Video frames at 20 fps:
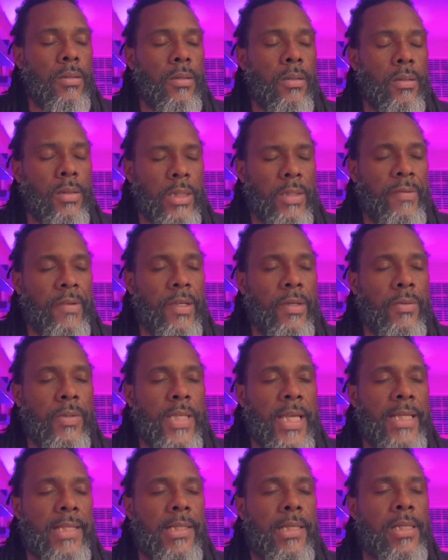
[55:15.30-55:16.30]
Olivia, who's
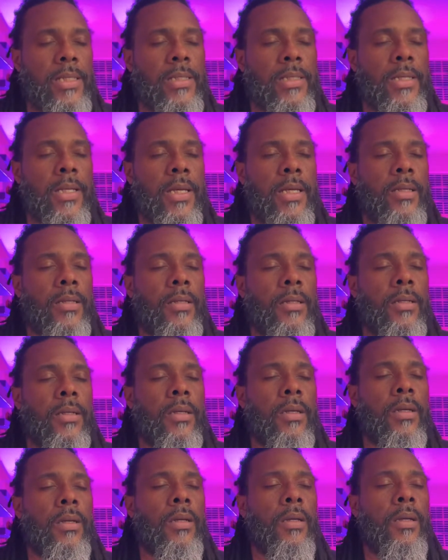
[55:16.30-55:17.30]
18 today,
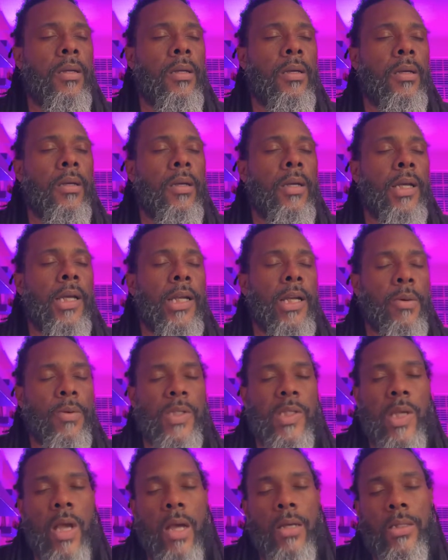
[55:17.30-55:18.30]
and I
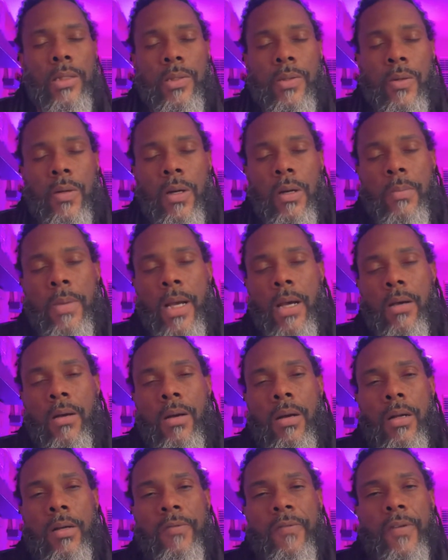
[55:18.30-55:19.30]
was talking to her about
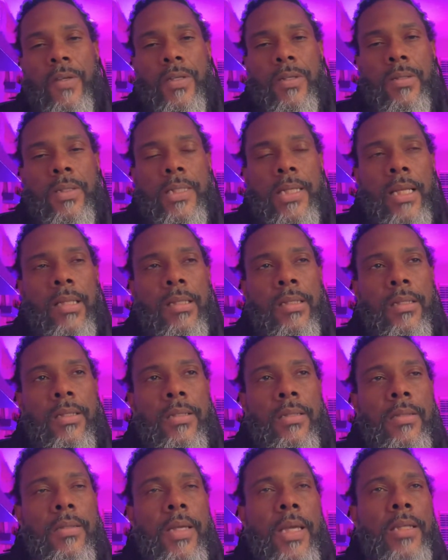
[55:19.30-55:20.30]
artificial
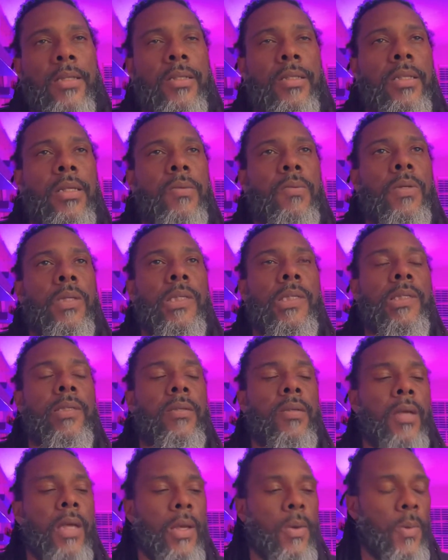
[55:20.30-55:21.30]
intelligence as she was
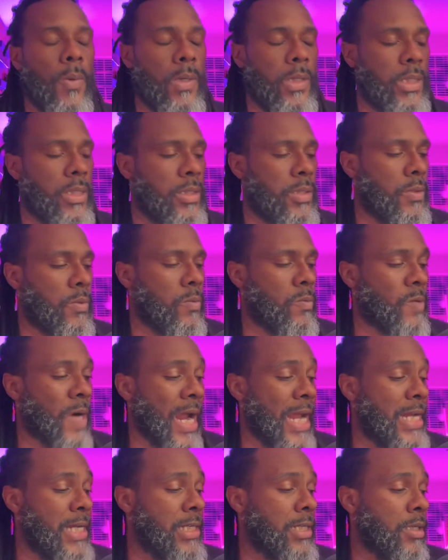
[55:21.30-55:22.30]
wanting to
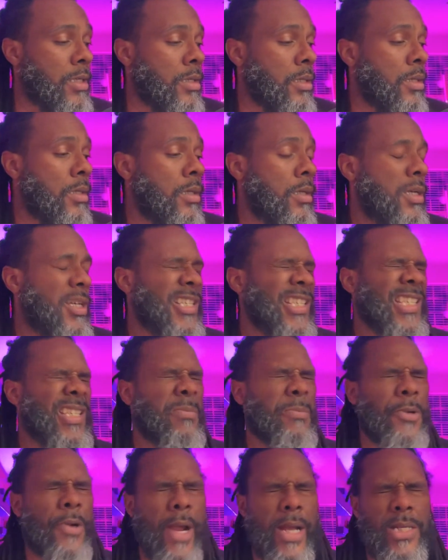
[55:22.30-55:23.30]
write some
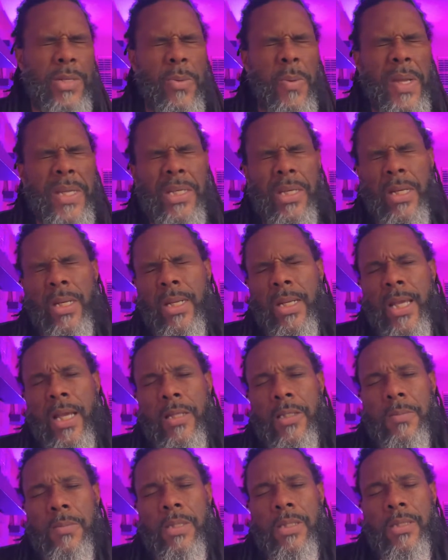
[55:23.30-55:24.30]
graduation
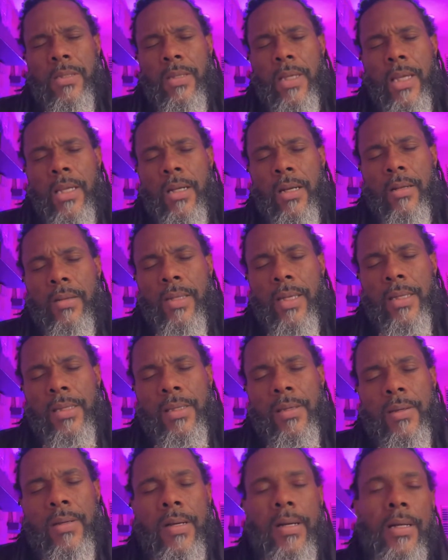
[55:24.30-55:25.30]
announcements and her thank
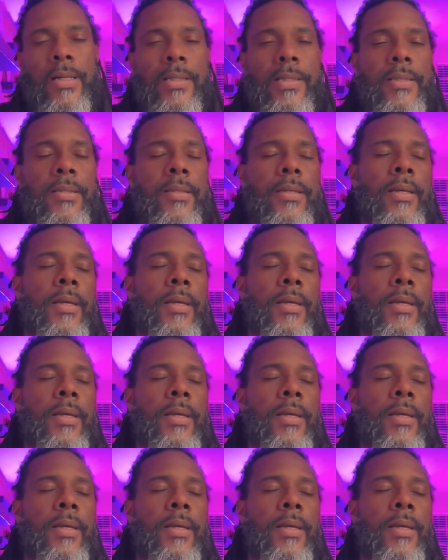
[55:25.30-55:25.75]
you cards.